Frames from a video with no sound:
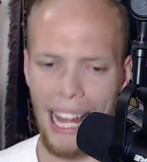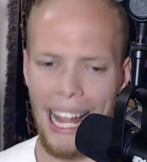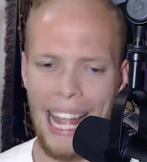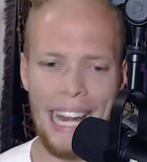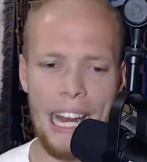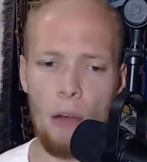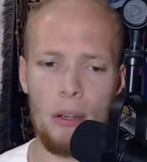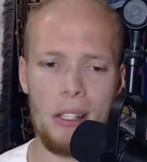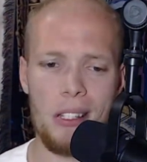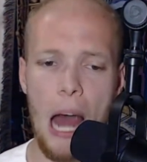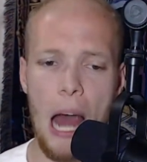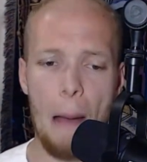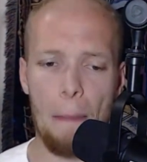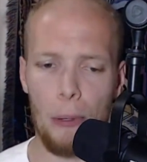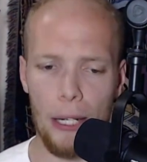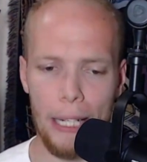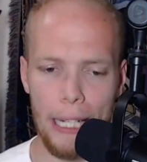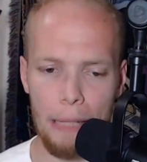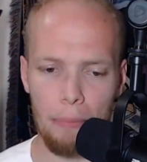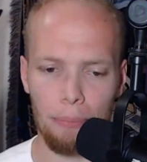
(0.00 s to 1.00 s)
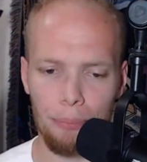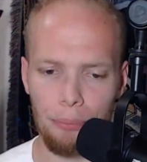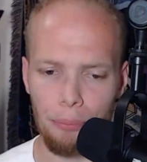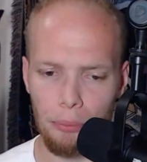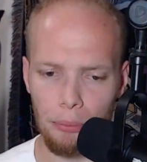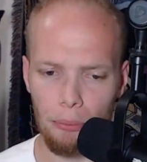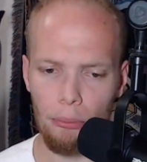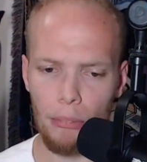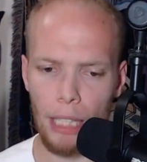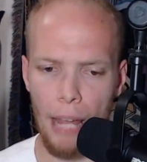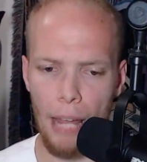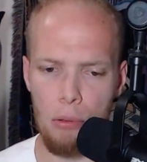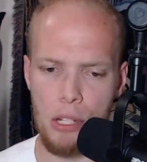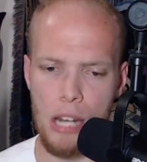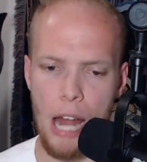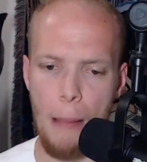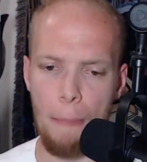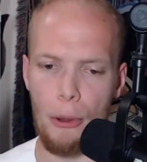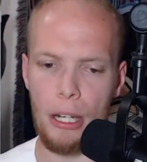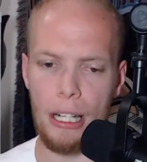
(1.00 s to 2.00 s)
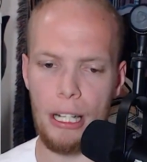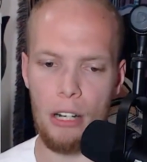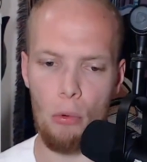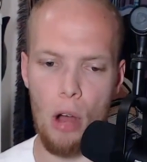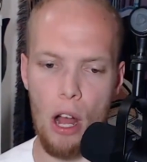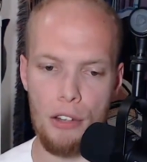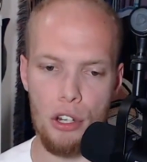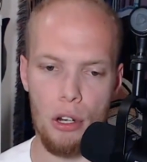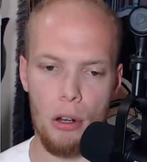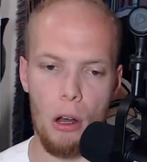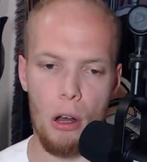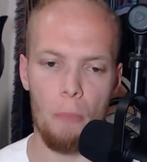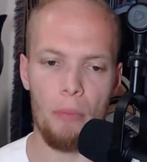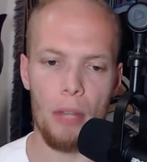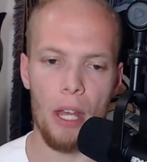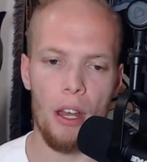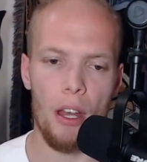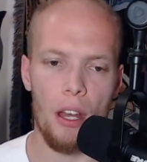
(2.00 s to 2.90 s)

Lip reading: And it was not pretty. It was not pretty to watch at all.